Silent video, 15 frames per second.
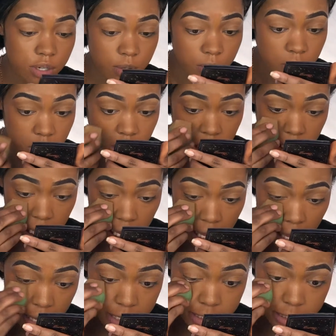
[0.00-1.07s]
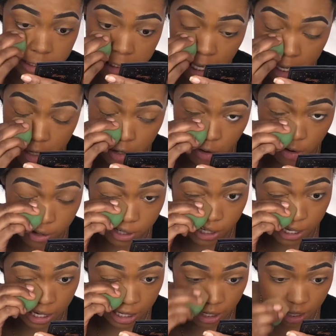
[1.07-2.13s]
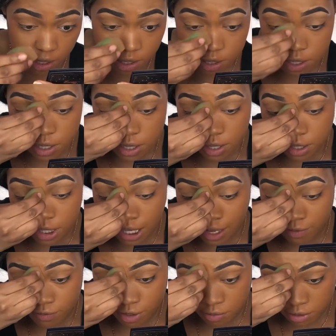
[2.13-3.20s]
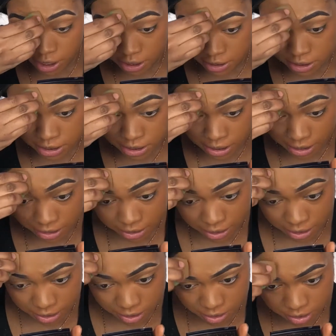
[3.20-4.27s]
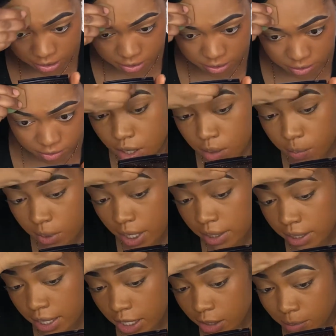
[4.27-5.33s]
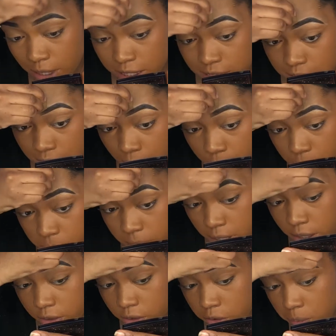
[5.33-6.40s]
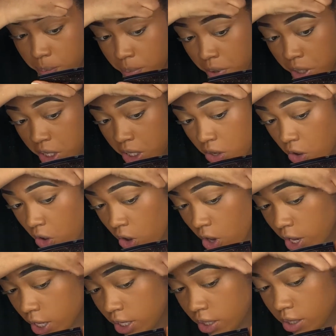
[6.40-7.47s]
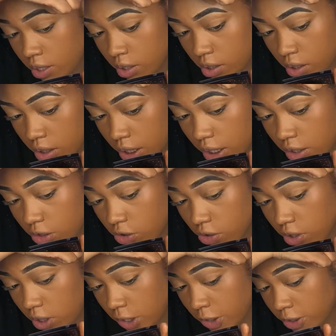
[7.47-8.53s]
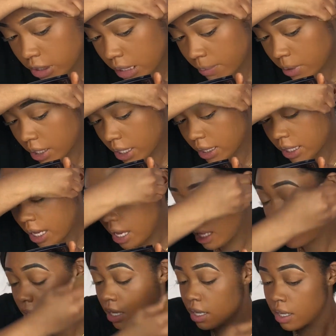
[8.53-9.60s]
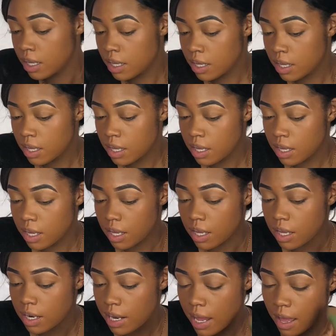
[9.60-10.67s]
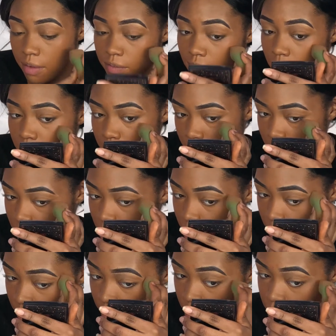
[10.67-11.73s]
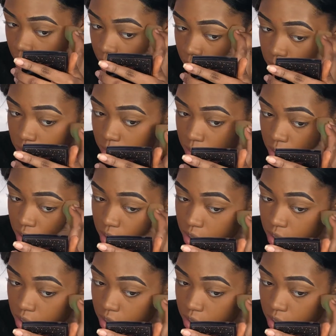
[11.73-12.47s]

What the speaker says: you're really set on getting that foundation that day, yeah, the next best thing would be to put it on like your cheek or something like that, and have a mirror with you,